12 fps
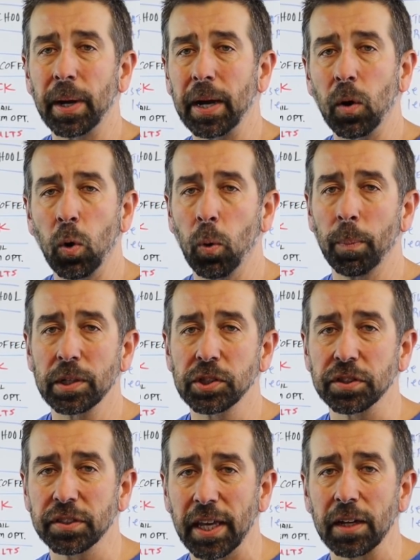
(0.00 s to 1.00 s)
by a whole
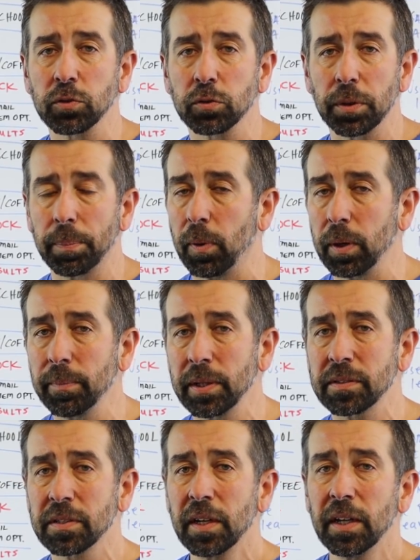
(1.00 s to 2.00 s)
bunch of scheduled
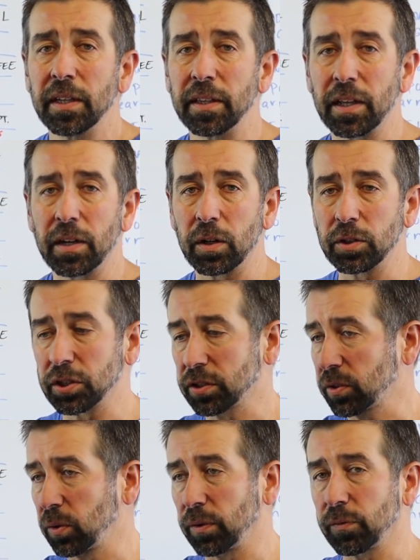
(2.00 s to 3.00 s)
appointments that are
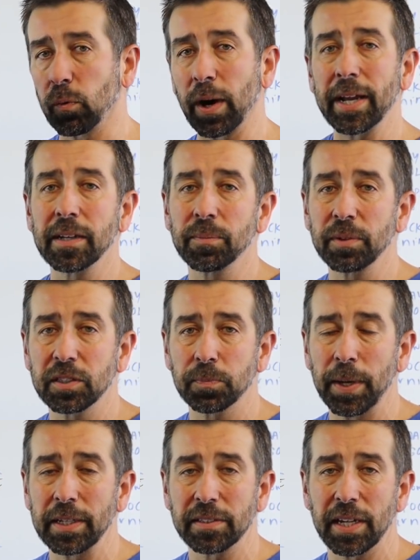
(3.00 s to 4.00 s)
just sort of randomly
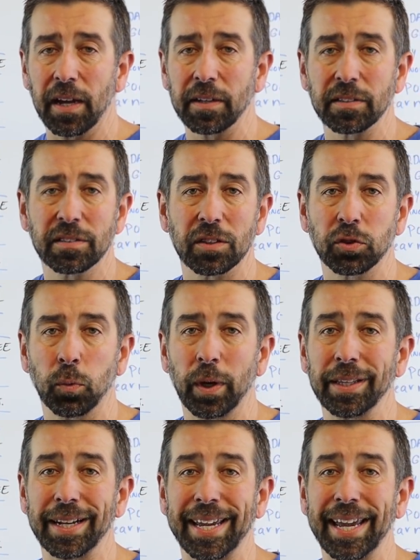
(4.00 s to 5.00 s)
spaced out in such a
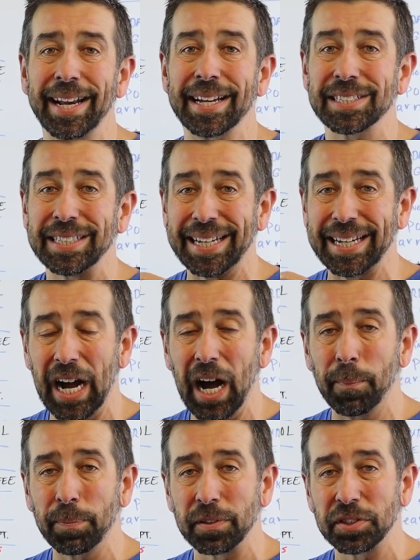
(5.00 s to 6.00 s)
way that I can't actually
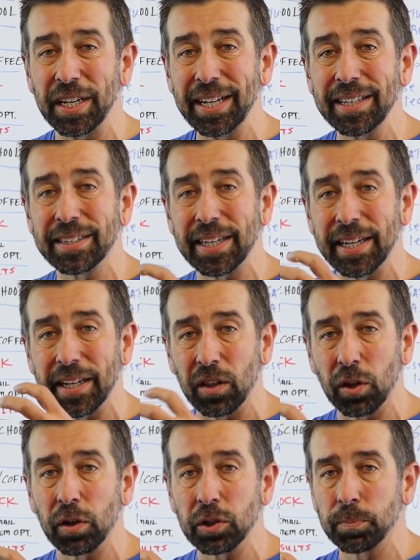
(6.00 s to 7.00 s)
accomplish anything in a
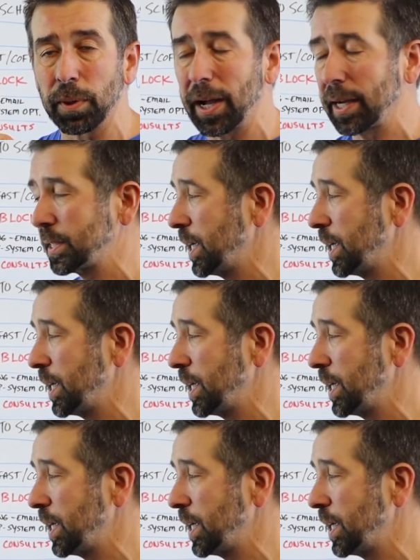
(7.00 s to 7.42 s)
large block of